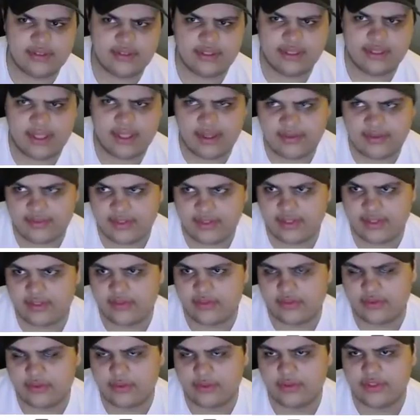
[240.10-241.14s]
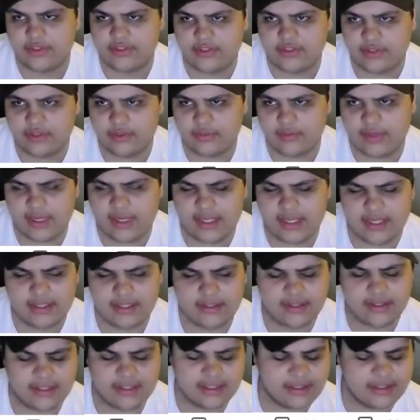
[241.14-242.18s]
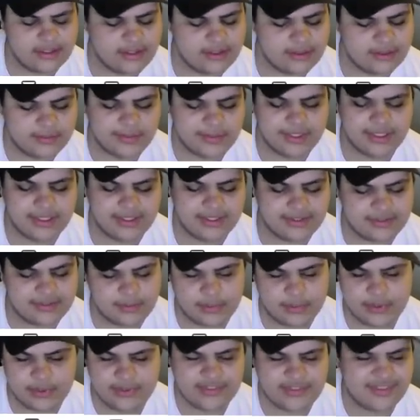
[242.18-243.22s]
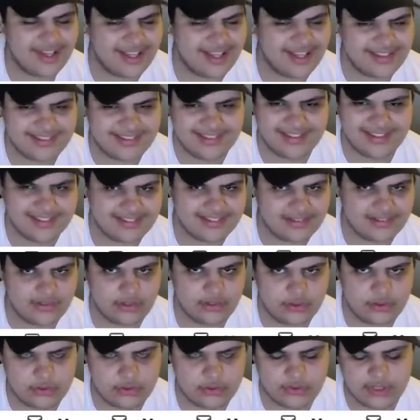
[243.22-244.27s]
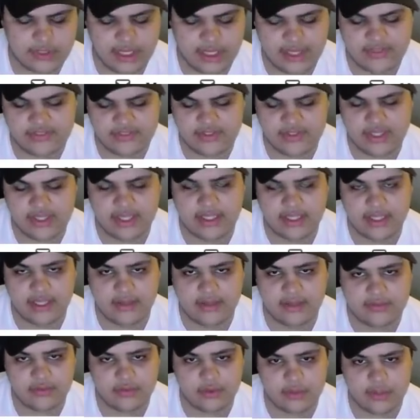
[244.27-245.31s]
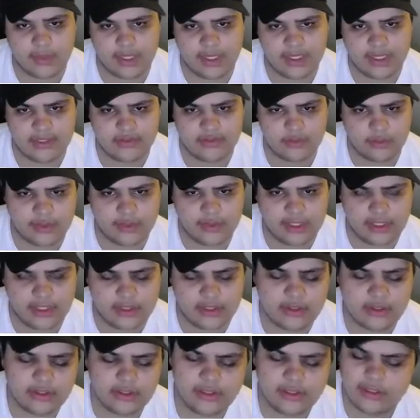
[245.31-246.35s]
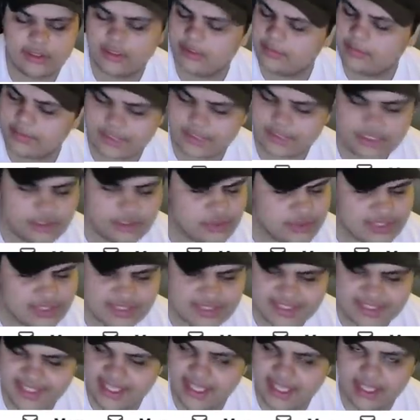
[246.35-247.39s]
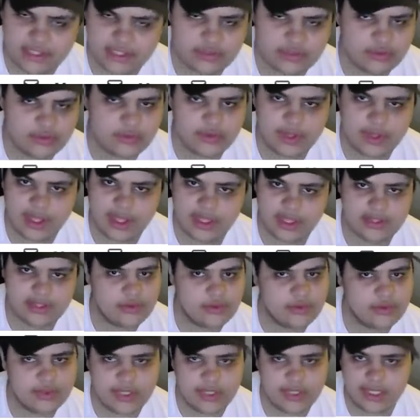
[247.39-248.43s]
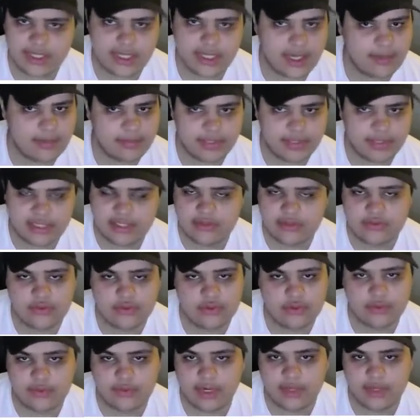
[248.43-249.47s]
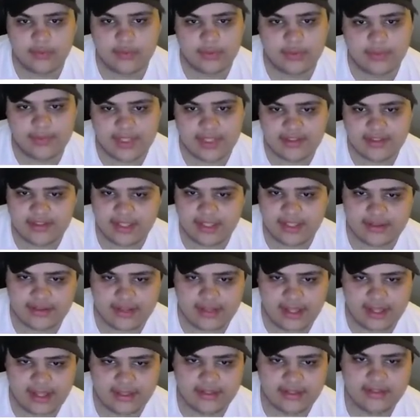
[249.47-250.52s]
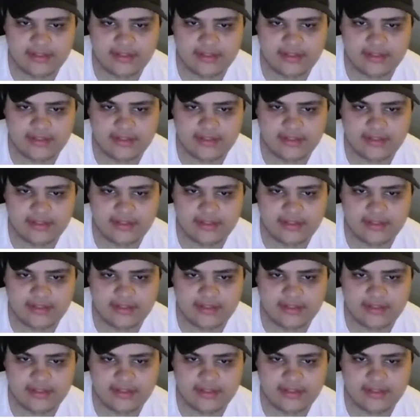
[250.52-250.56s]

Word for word: the left and there's loonies on the right. Like, come on, both sides gets a little nauseating after a while as well. But you just can't do that. You cannot play into a right wing myth like that.